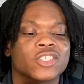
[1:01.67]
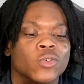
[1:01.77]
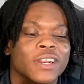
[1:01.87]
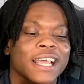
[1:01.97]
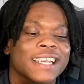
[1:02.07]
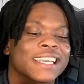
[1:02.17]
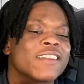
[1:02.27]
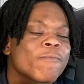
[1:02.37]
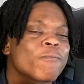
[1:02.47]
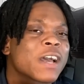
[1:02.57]
into it and I
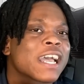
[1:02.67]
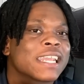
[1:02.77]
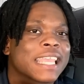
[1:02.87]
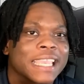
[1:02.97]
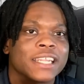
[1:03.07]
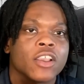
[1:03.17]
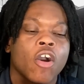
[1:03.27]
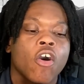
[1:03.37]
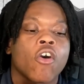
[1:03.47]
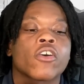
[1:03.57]
couldn't find any
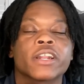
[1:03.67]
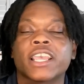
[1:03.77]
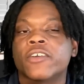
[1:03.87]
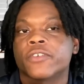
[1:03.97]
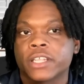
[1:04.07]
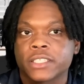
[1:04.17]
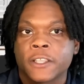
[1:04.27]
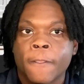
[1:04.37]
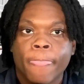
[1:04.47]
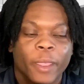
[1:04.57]
hard
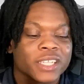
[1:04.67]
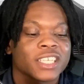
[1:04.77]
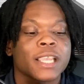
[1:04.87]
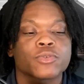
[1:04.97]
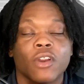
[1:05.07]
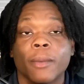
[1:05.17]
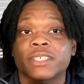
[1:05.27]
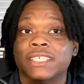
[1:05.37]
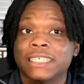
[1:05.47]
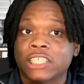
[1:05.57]
evidence that James
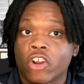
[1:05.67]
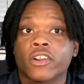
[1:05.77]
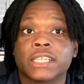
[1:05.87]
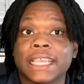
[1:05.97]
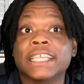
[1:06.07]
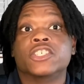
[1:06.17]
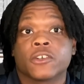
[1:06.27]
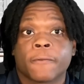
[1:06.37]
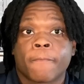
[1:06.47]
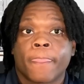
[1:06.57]
Robinson is currently injured.